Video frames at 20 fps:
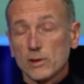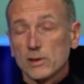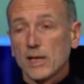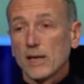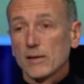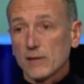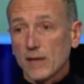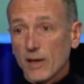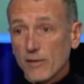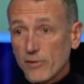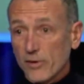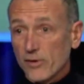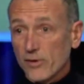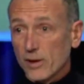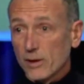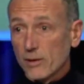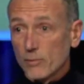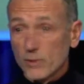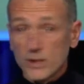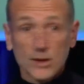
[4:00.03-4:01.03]
we do not count
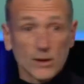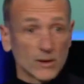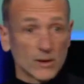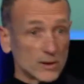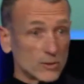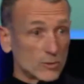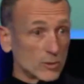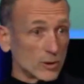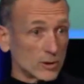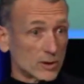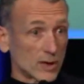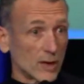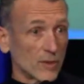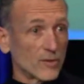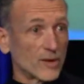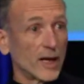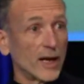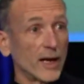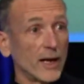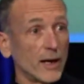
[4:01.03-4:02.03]
everything. We certainly do not
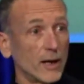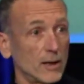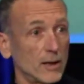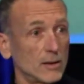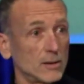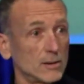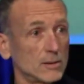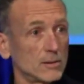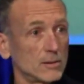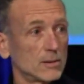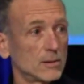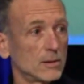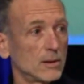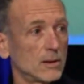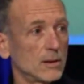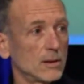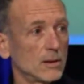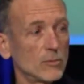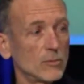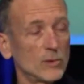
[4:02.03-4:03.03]
count the air.
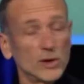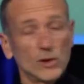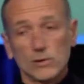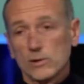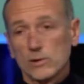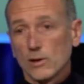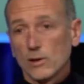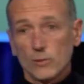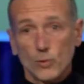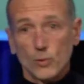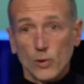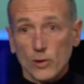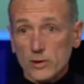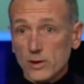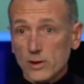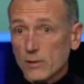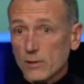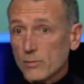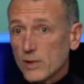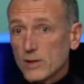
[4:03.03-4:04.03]
We don't count
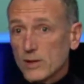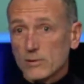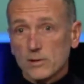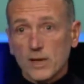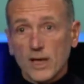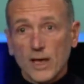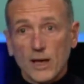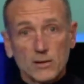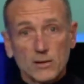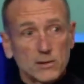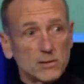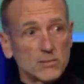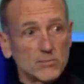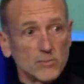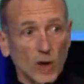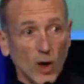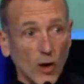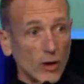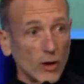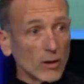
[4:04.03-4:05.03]
water, we don't count
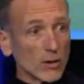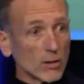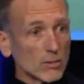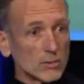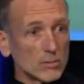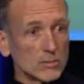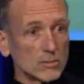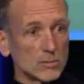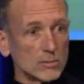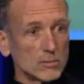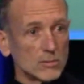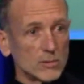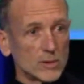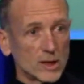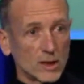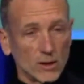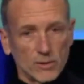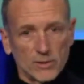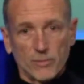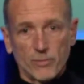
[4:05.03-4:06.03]
oil.
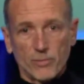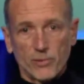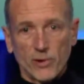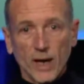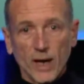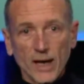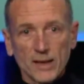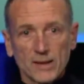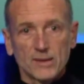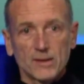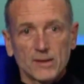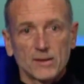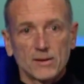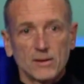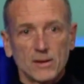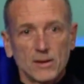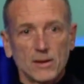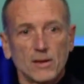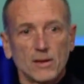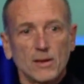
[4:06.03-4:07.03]
We count the
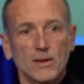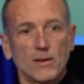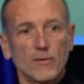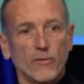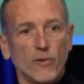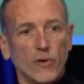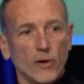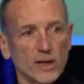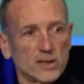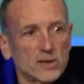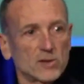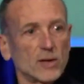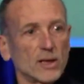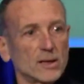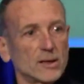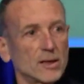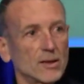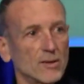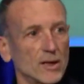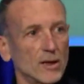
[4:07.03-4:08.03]
price for
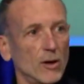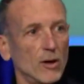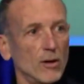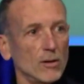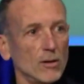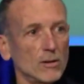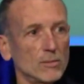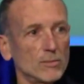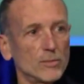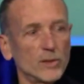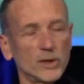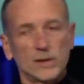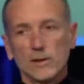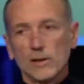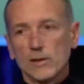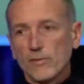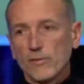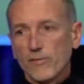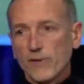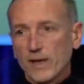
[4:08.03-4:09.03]
extracting the oil,
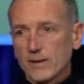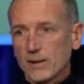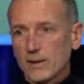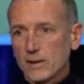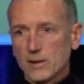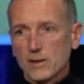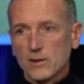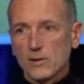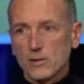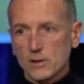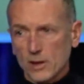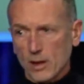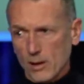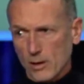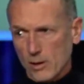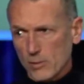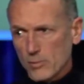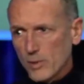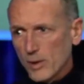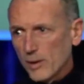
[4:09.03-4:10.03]
but not the fact that it took
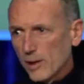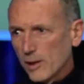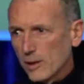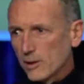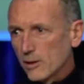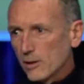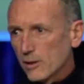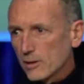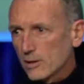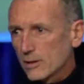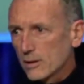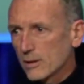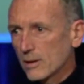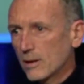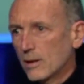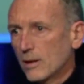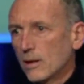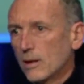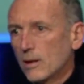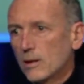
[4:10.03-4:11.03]
100 million years
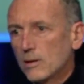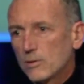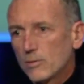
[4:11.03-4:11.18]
